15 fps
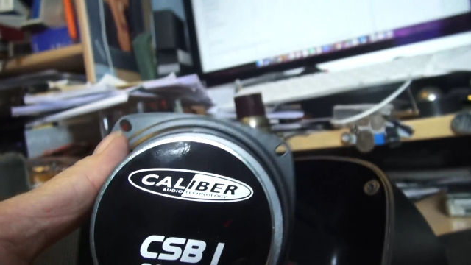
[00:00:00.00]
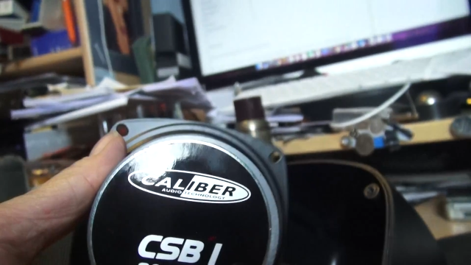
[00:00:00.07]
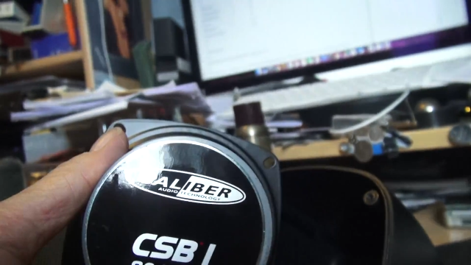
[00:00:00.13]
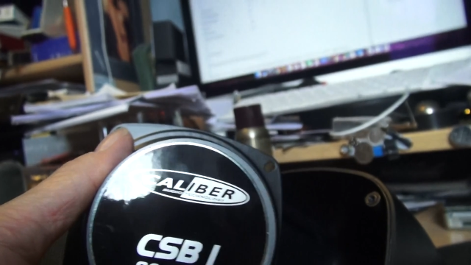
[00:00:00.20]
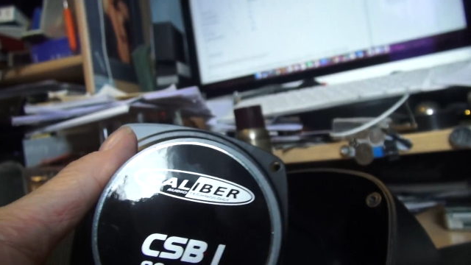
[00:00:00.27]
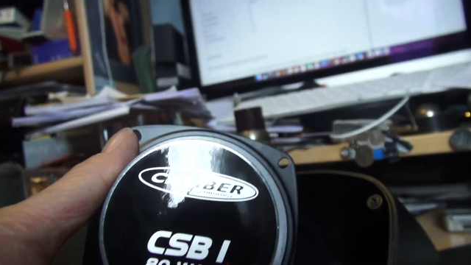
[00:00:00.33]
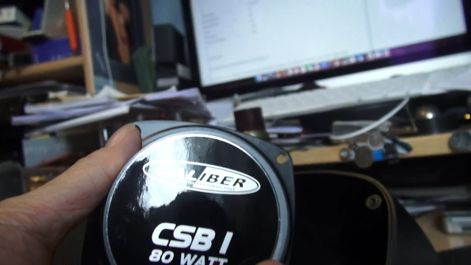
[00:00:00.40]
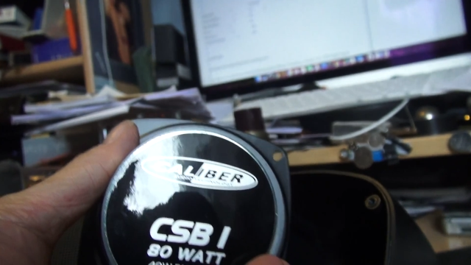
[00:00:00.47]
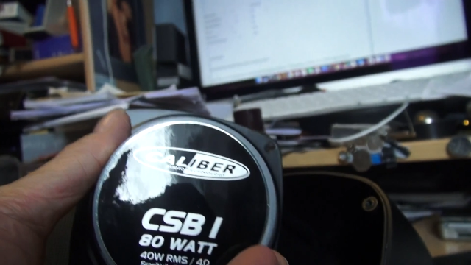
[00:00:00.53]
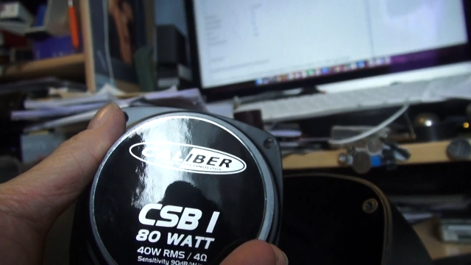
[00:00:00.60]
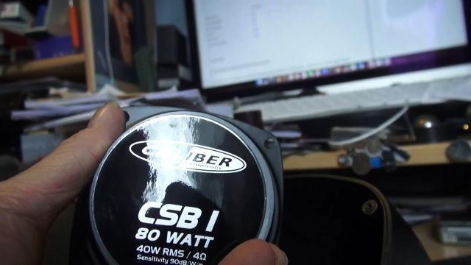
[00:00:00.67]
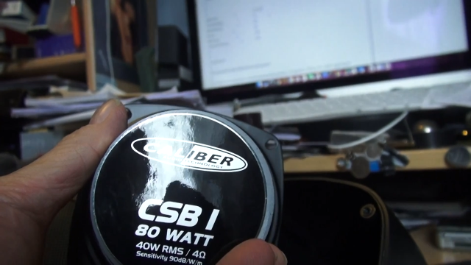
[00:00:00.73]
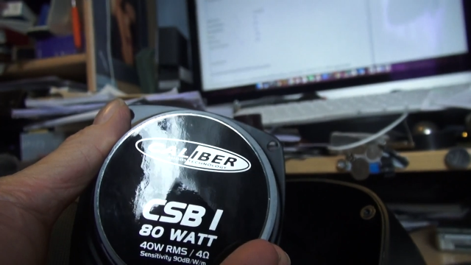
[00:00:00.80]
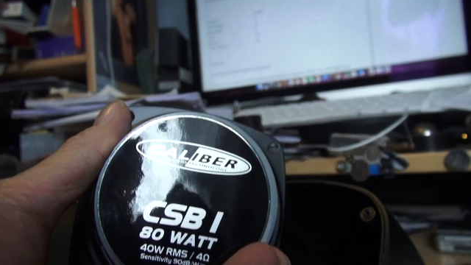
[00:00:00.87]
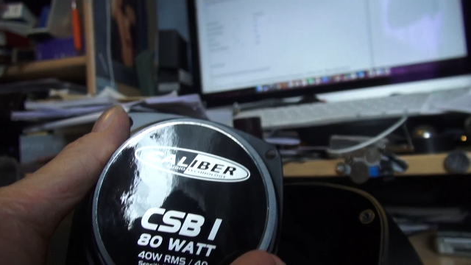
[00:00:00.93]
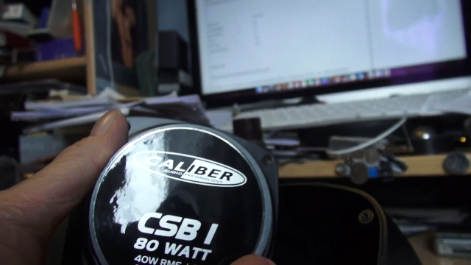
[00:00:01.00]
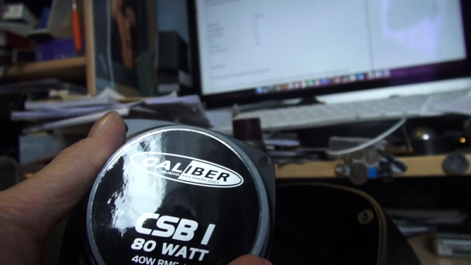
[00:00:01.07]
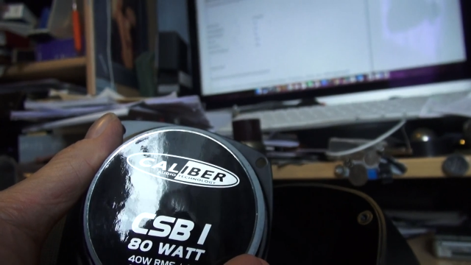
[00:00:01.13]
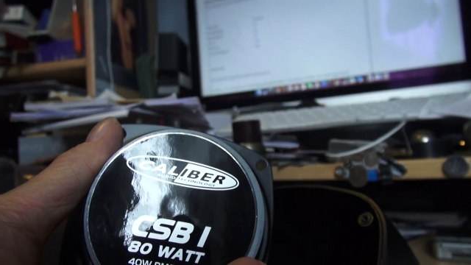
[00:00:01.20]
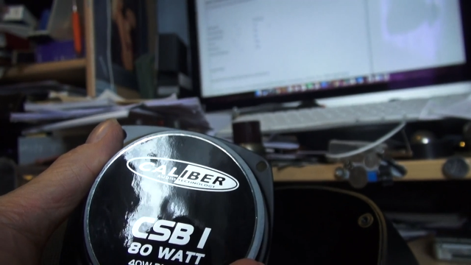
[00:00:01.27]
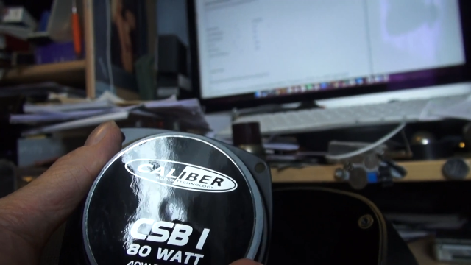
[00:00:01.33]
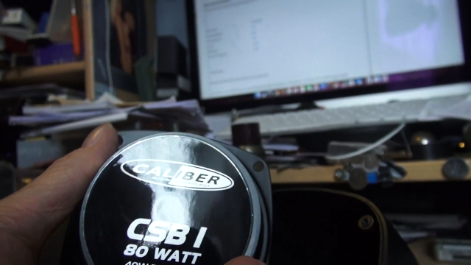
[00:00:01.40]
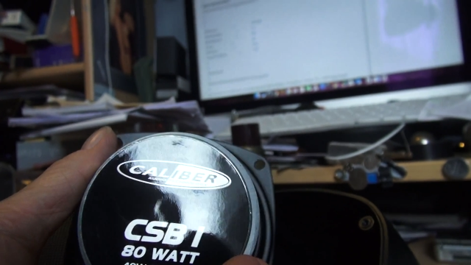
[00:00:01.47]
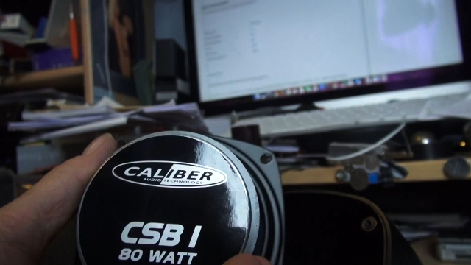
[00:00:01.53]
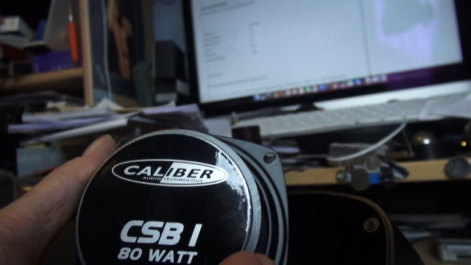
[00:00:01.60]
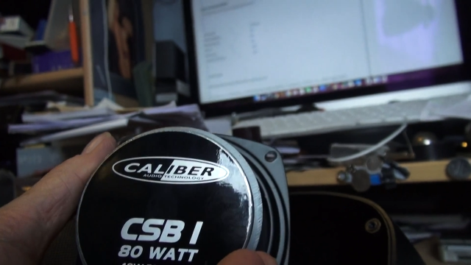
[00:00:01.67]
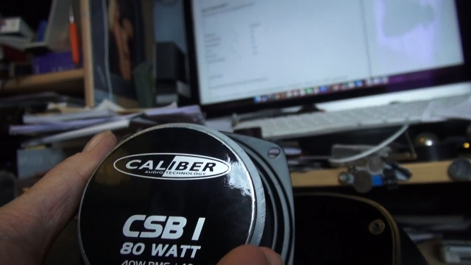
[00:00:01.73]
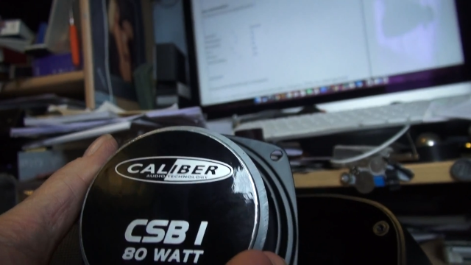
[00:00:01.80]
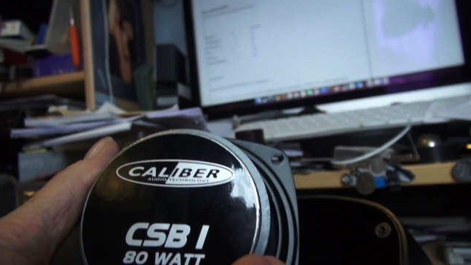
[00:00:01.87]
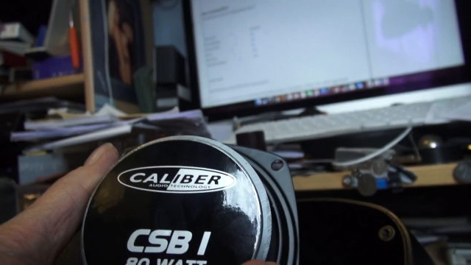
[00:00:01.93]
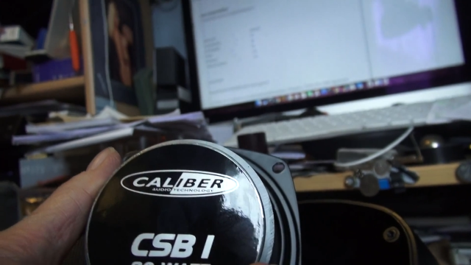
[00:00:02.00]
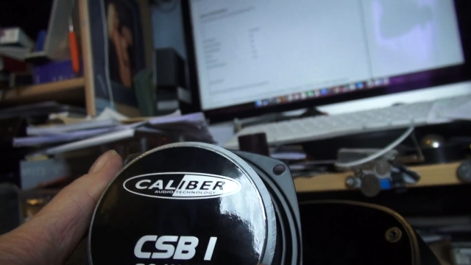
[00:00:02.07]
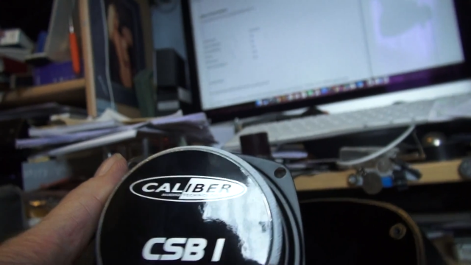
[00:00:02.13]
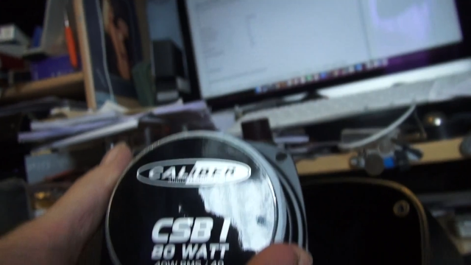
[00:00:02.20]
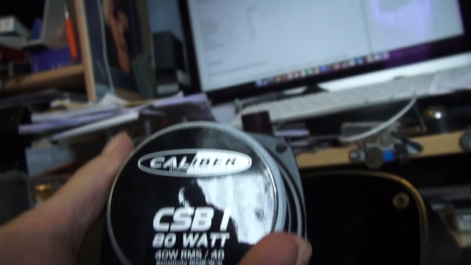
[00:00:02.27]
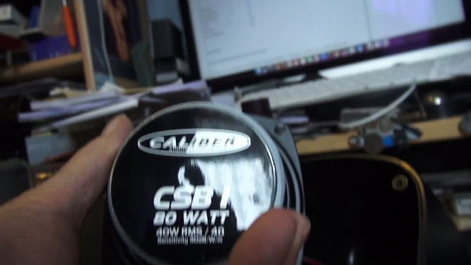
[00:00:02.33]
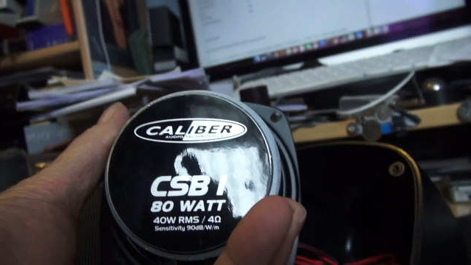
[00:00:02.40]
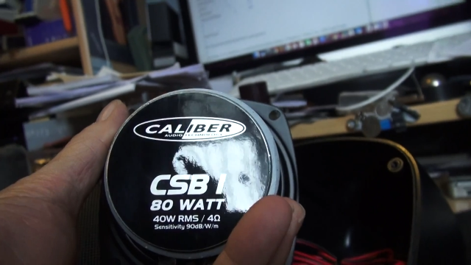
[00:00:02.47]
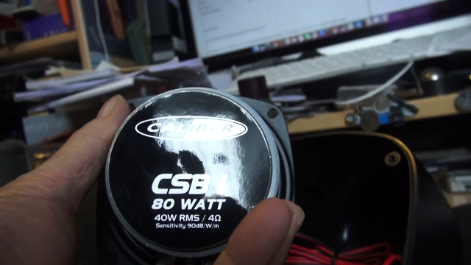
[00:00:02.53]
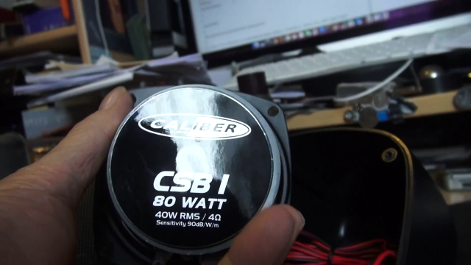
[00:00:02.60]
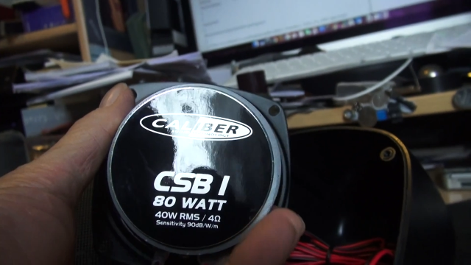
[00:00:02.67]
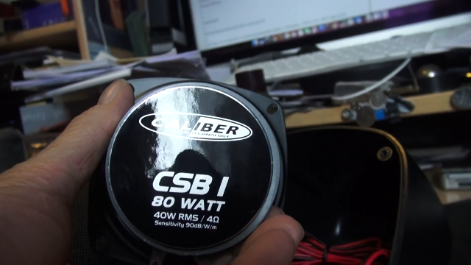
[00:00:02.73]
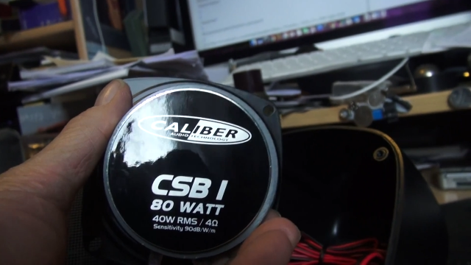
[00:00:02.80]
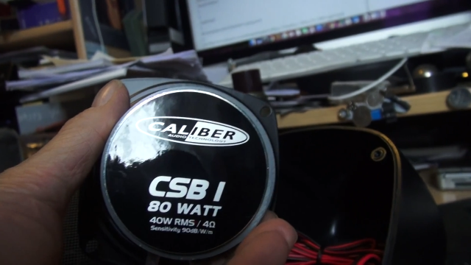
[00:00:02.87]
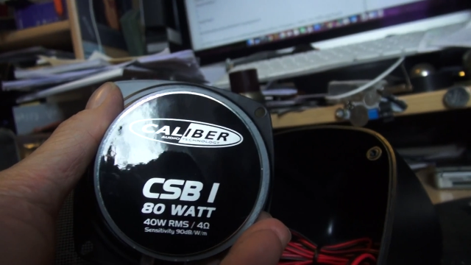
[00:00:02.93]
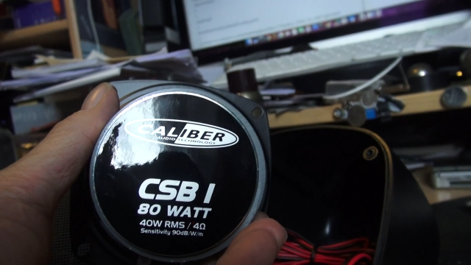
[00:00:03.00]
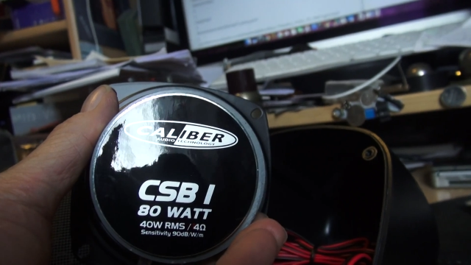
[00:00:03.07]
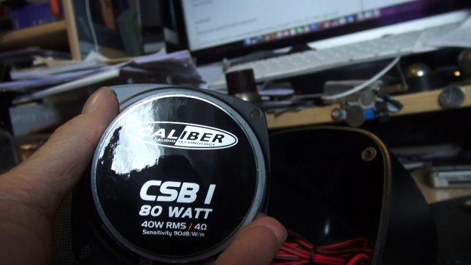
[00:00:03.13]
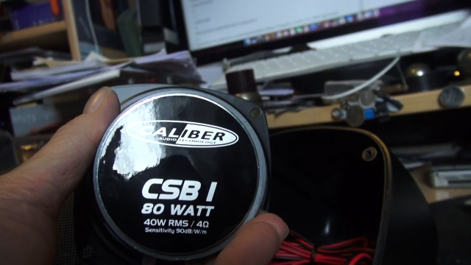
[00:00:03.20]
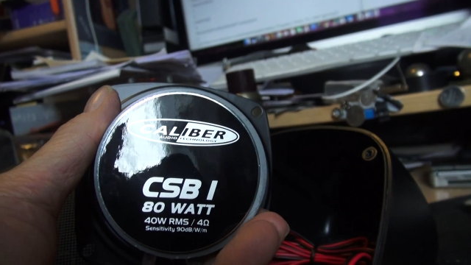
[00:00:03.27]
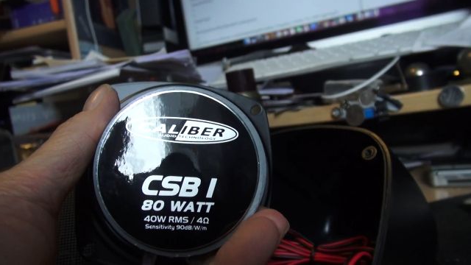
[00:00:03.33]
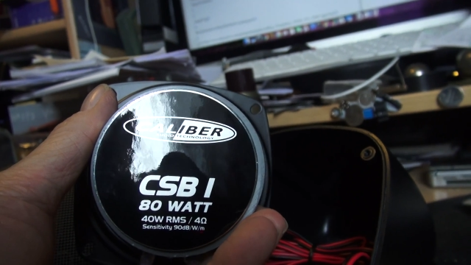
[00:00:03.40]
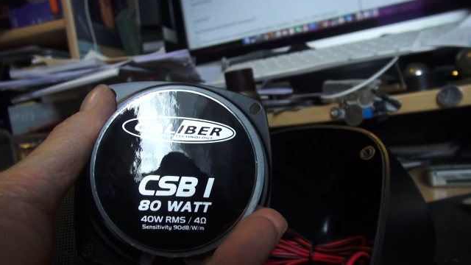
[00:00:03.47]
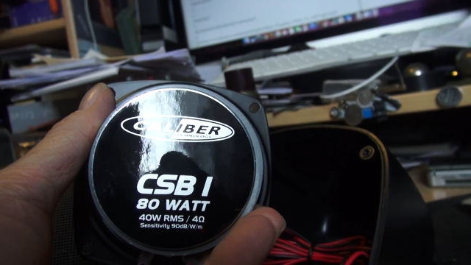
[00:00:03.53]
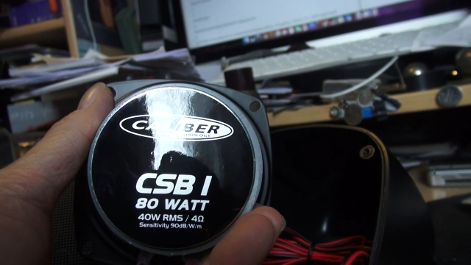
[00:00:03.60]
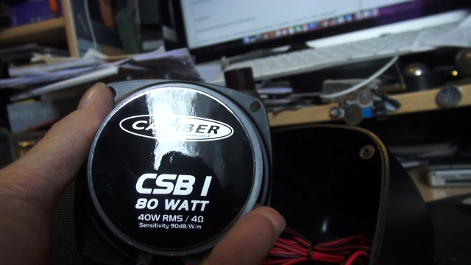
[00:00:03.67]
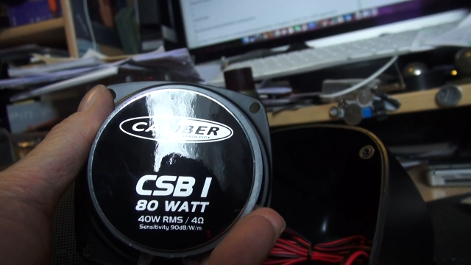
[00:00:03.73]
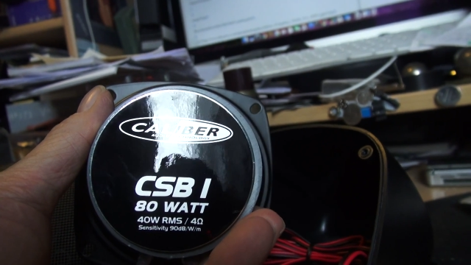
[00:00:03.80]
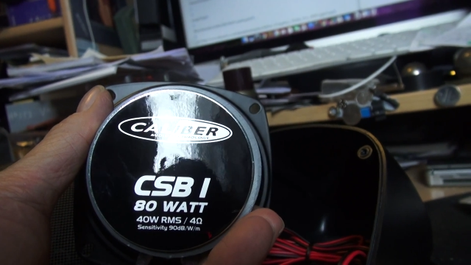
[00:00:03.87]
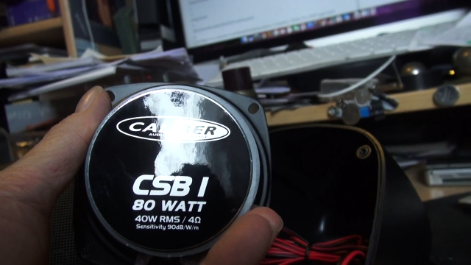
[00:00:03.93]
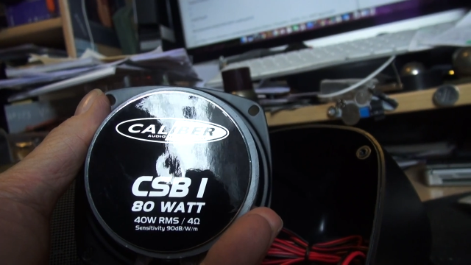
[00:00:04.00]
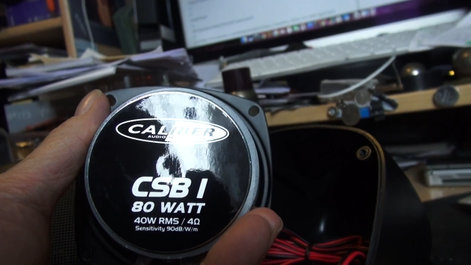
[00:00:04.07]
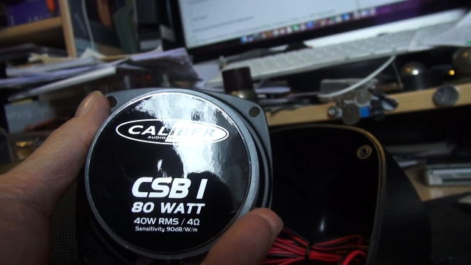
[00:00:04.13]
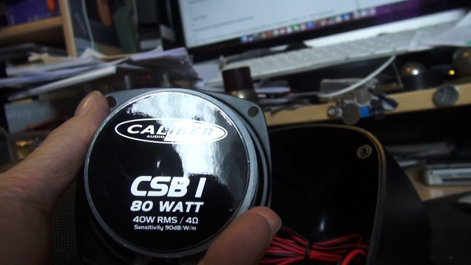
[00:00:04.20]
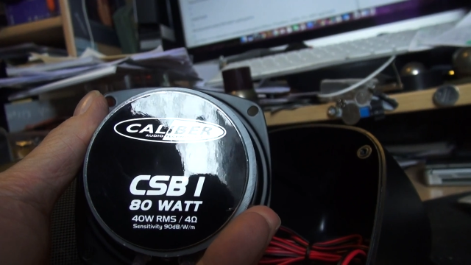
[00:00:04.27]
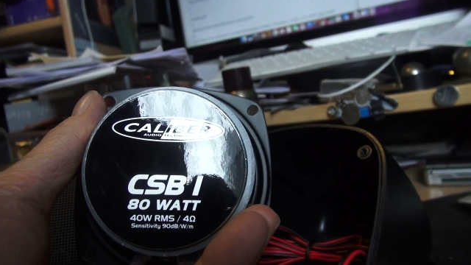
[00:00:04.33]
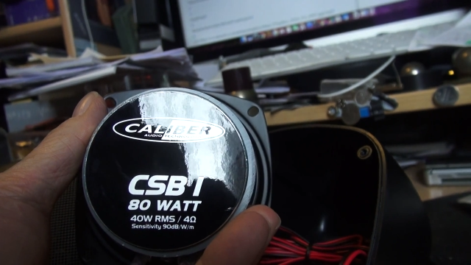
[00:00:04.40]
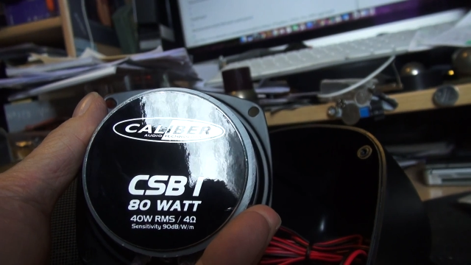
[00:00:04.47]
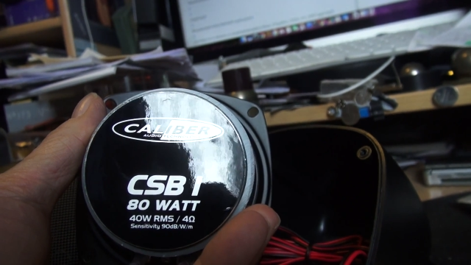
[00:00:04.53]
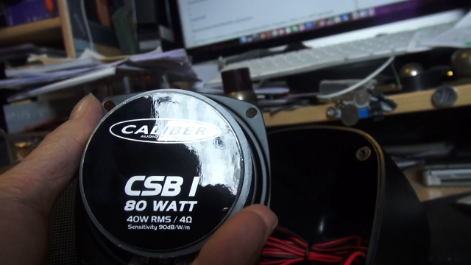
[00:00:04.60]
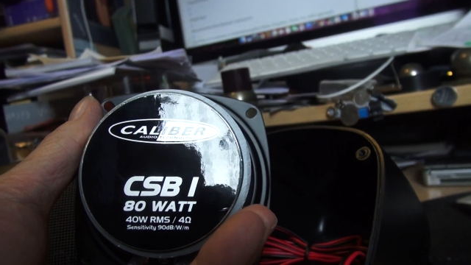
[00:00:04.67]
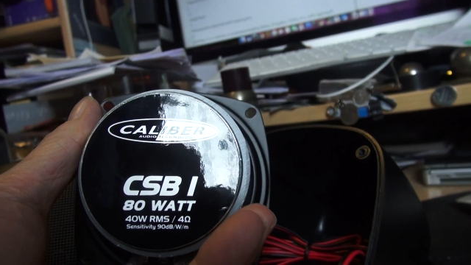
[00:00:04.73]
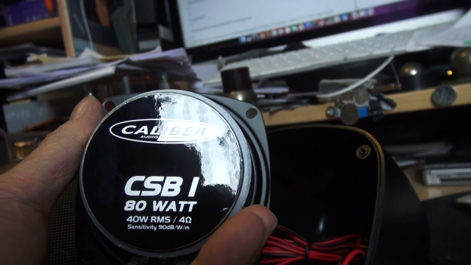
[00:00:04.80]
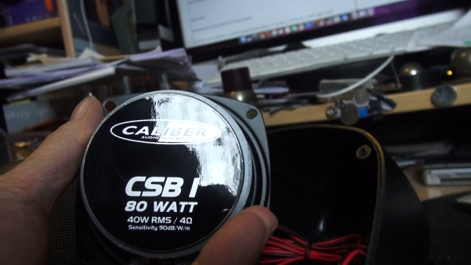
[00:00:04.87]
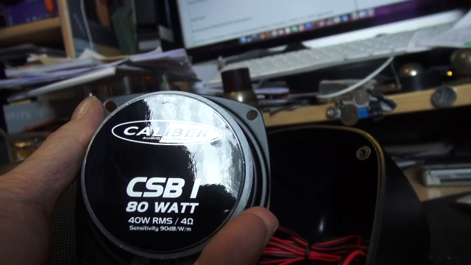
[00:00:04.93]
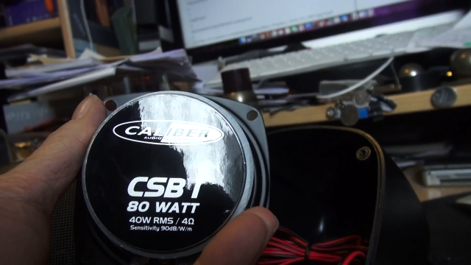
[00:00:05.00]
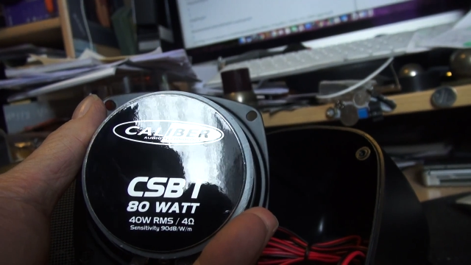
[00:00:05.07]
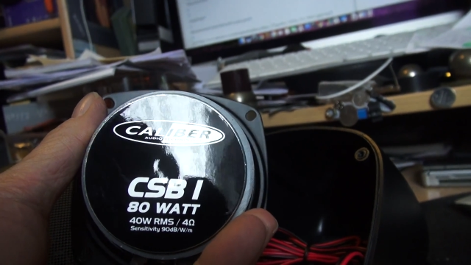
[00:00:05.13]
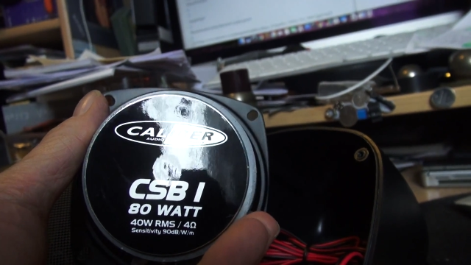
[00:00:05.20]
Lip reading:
(no speaker visible)